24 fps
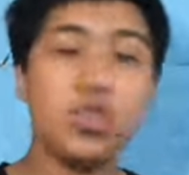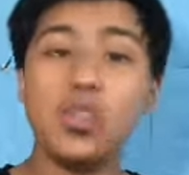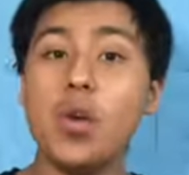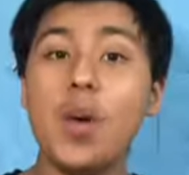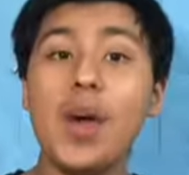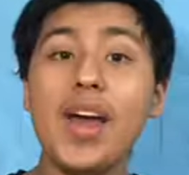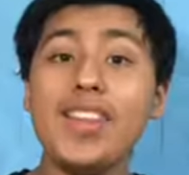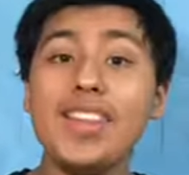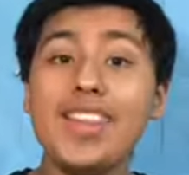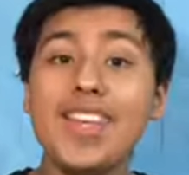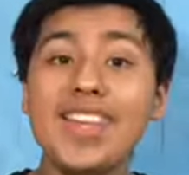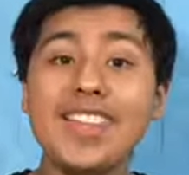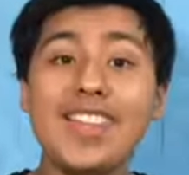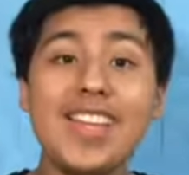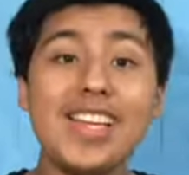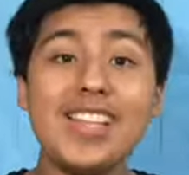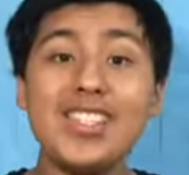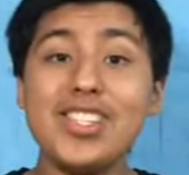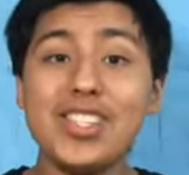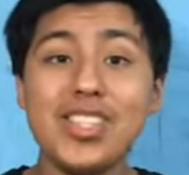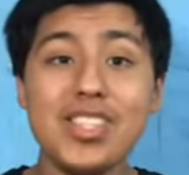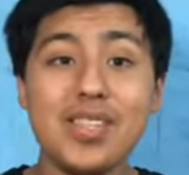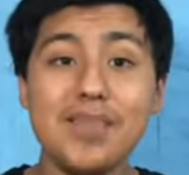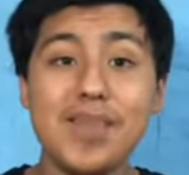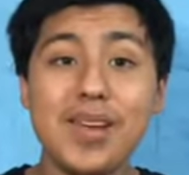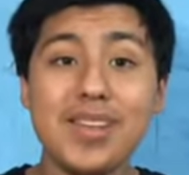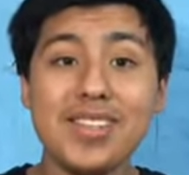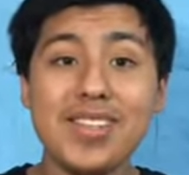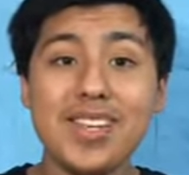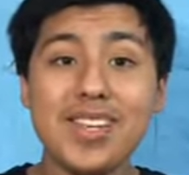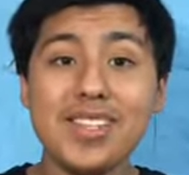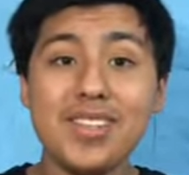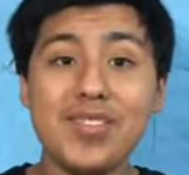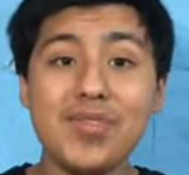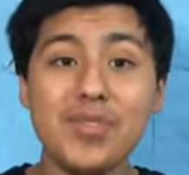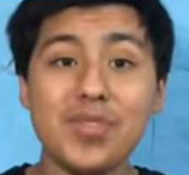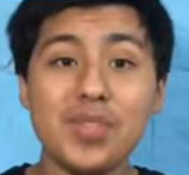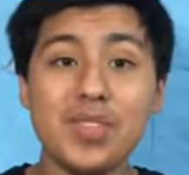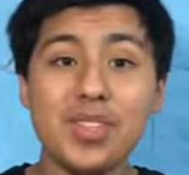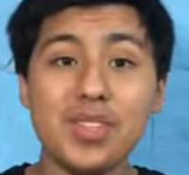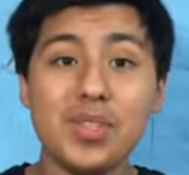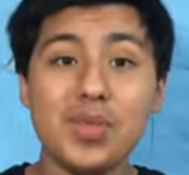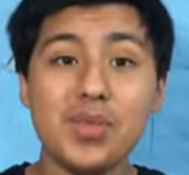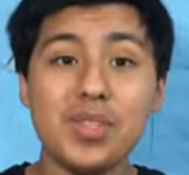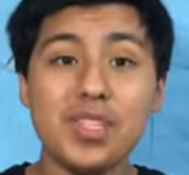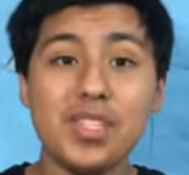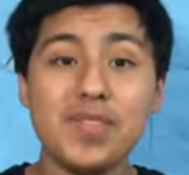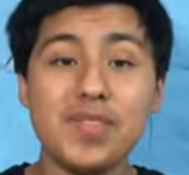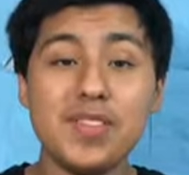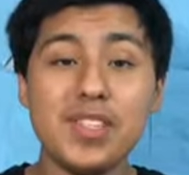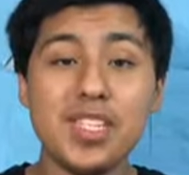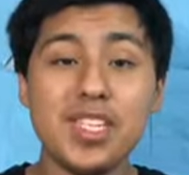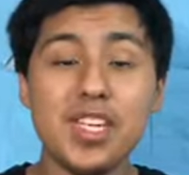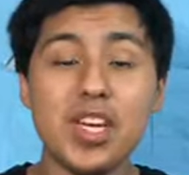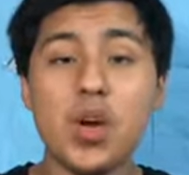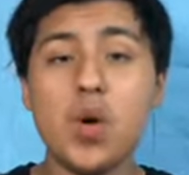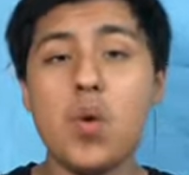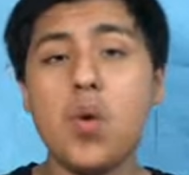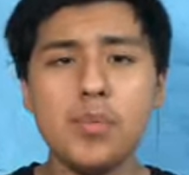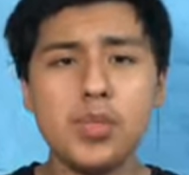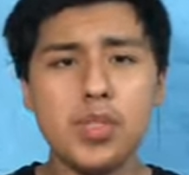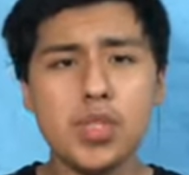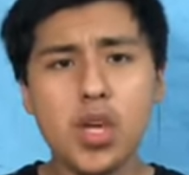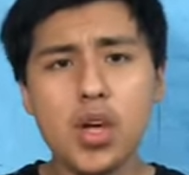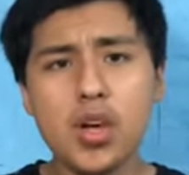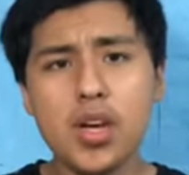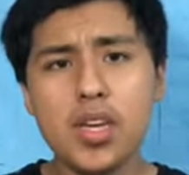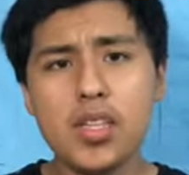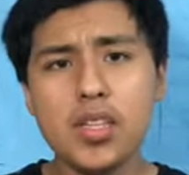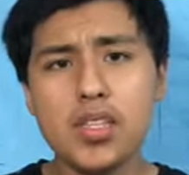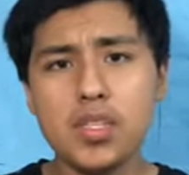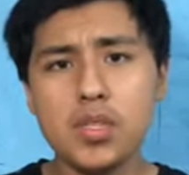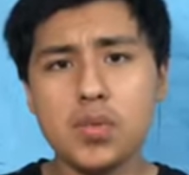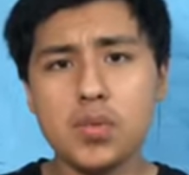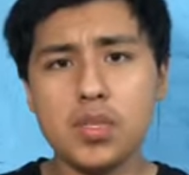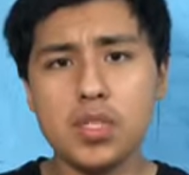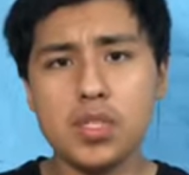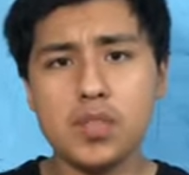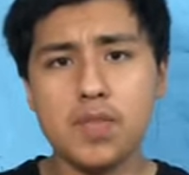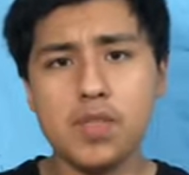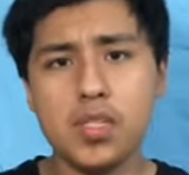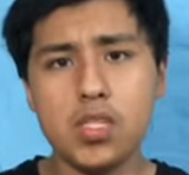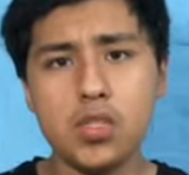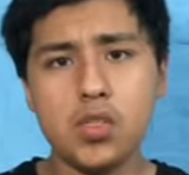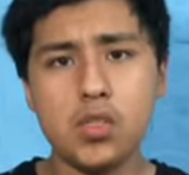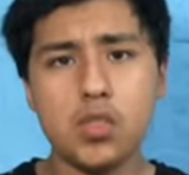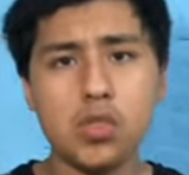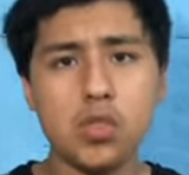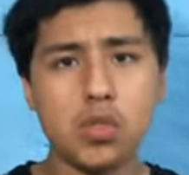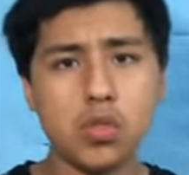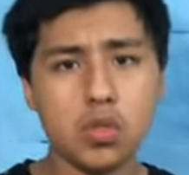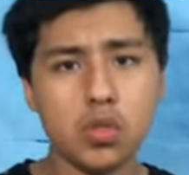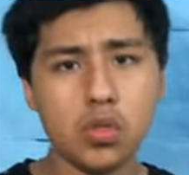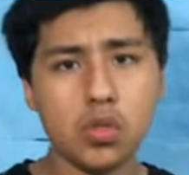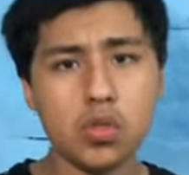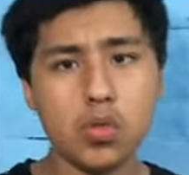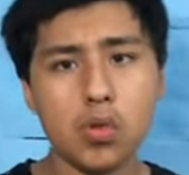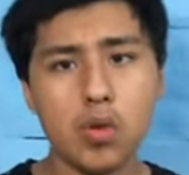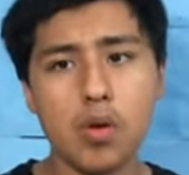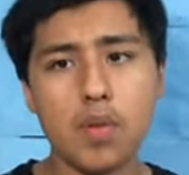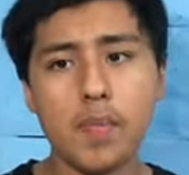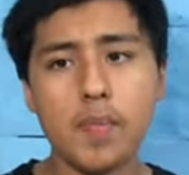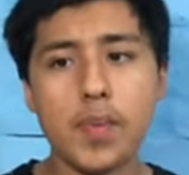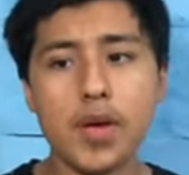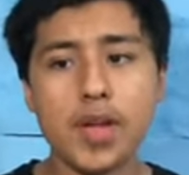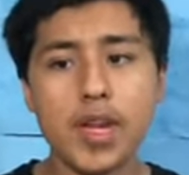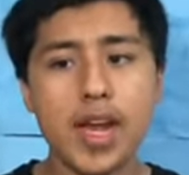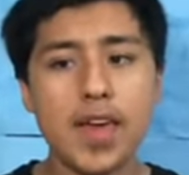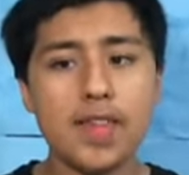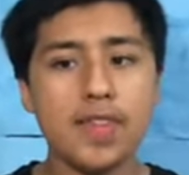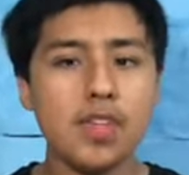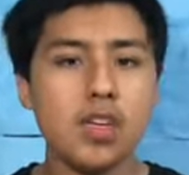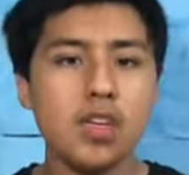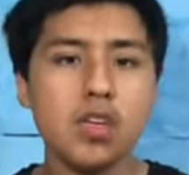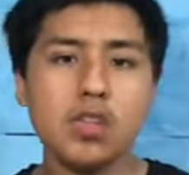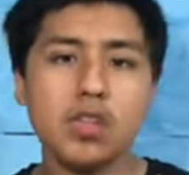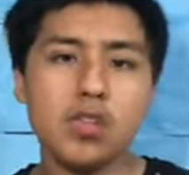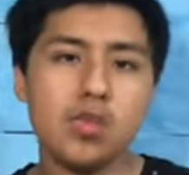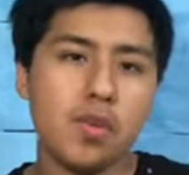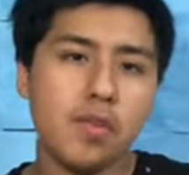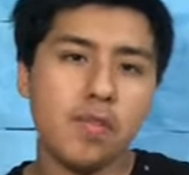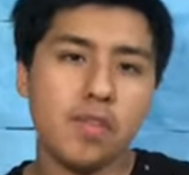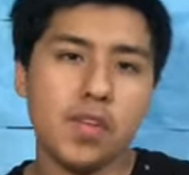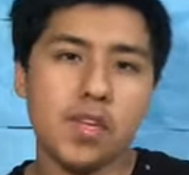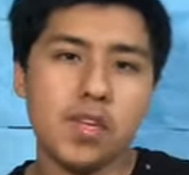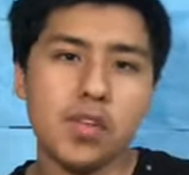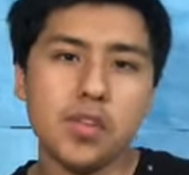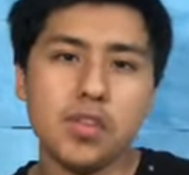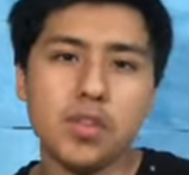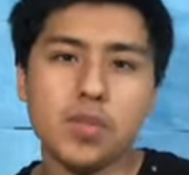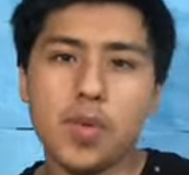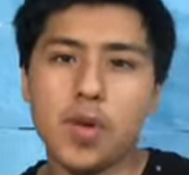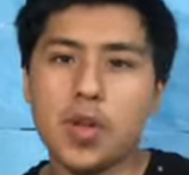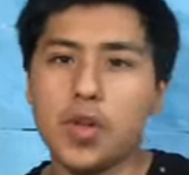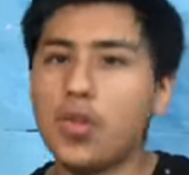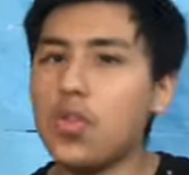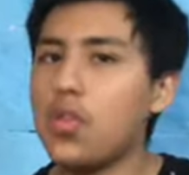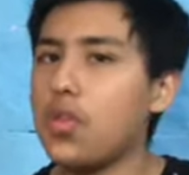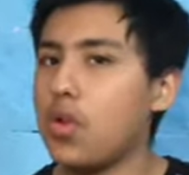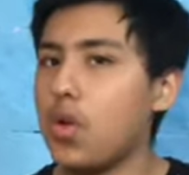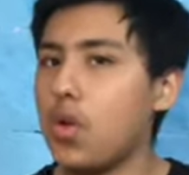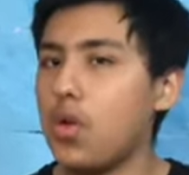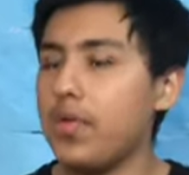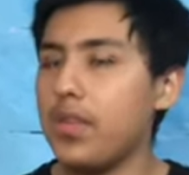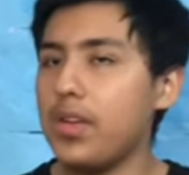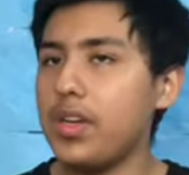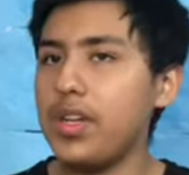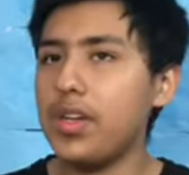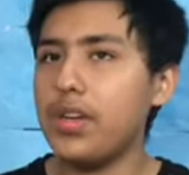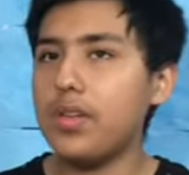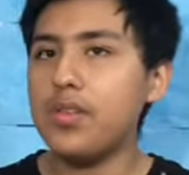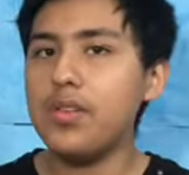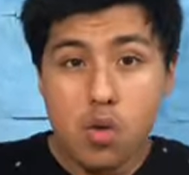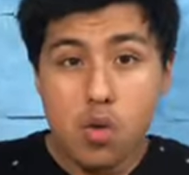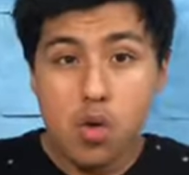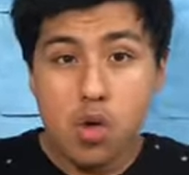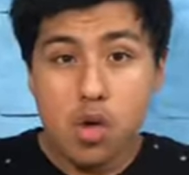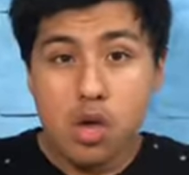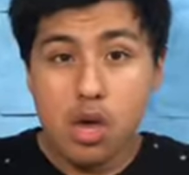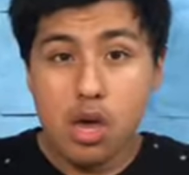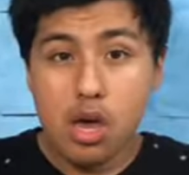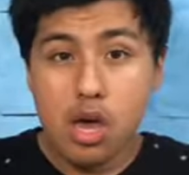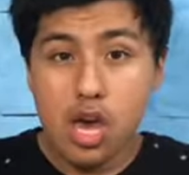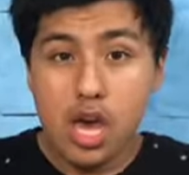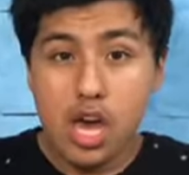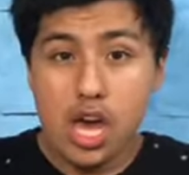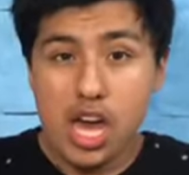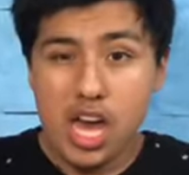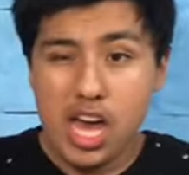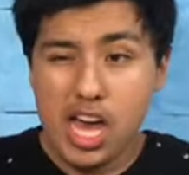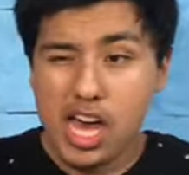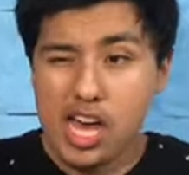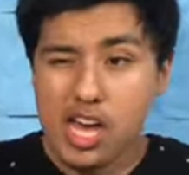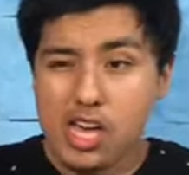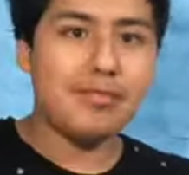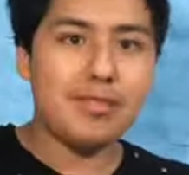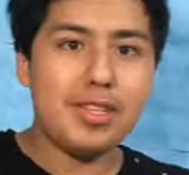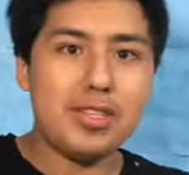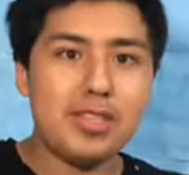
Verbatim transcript: So I think that just about does it for this week's video. I'm sorry this week's video is a little short, but I think a short video is better than no video. I